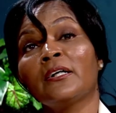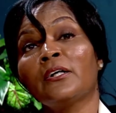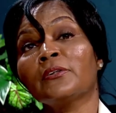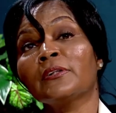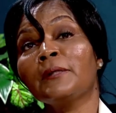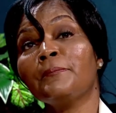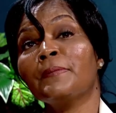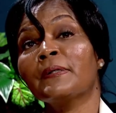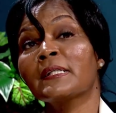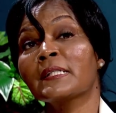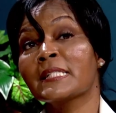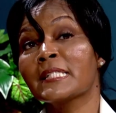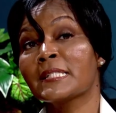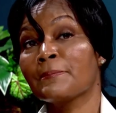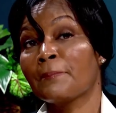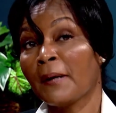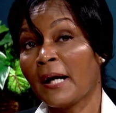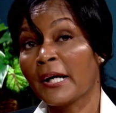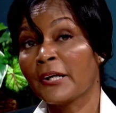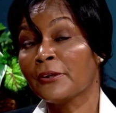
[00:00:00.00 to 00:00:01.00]
only been
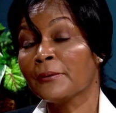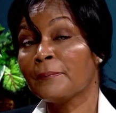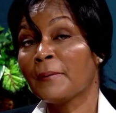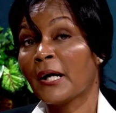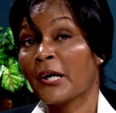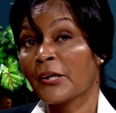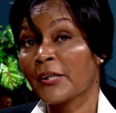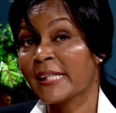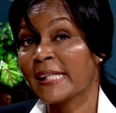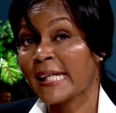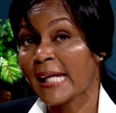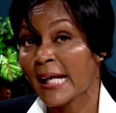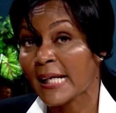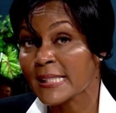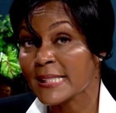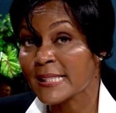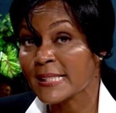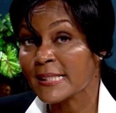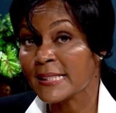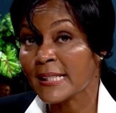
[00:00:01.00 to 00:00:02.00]
inspired by our
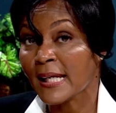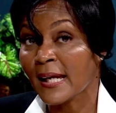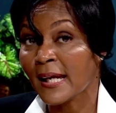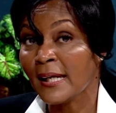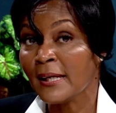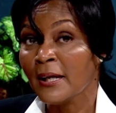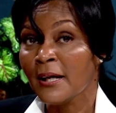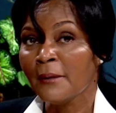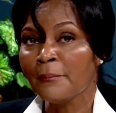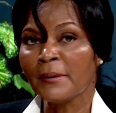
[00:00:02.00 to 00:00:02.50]
guests today,